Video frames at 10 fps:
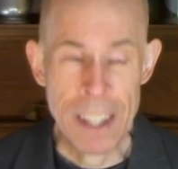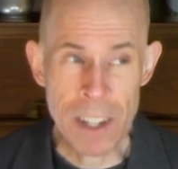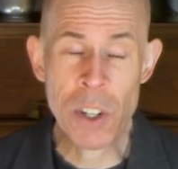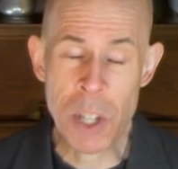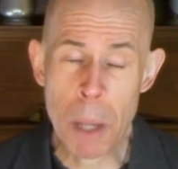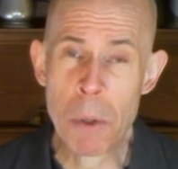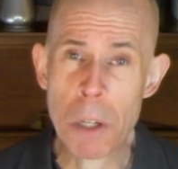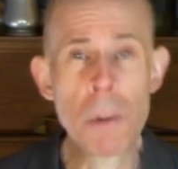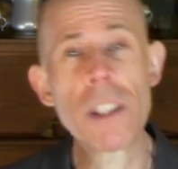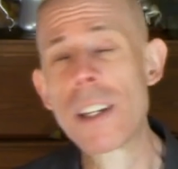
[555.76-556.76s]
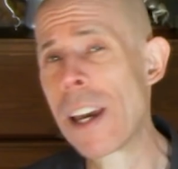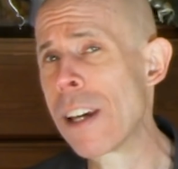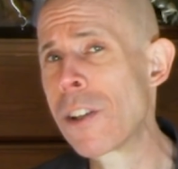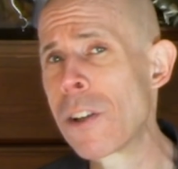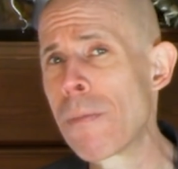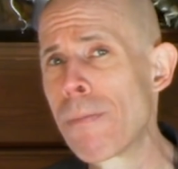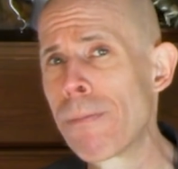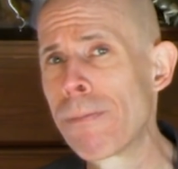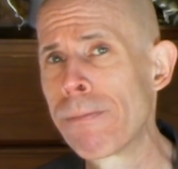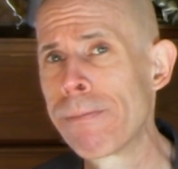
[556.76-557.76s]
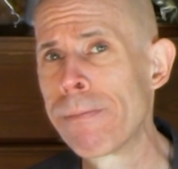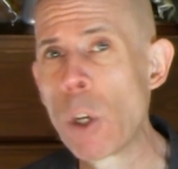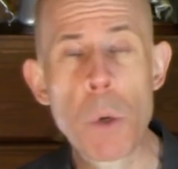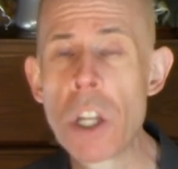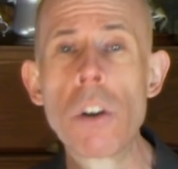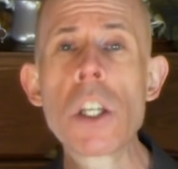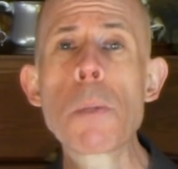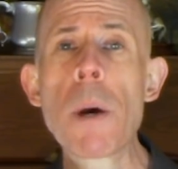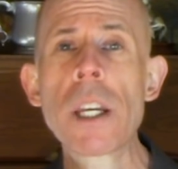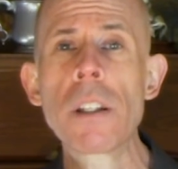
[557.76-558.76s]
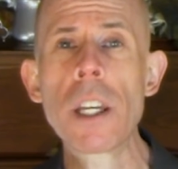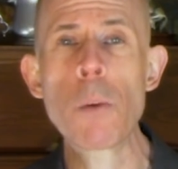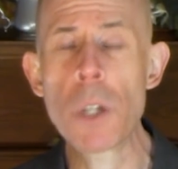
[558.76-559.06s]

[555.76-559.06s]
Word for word: this seems to be the case. We can only speculate,